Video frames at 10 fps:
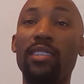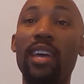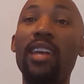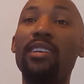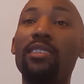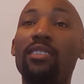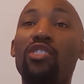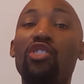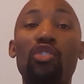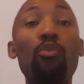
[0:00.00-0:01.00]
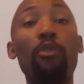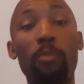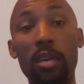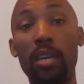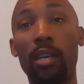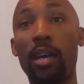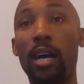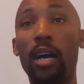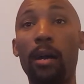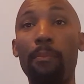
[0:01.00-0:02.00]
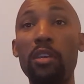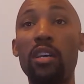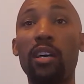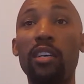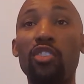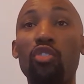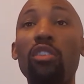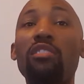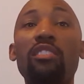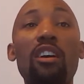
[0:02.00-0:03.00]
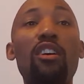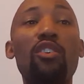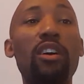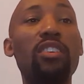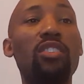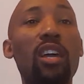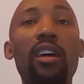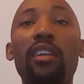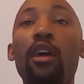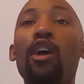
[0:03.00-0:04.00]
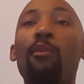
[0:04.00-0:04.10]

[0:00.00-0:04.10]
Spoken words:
That is super big because Julius Indongo has done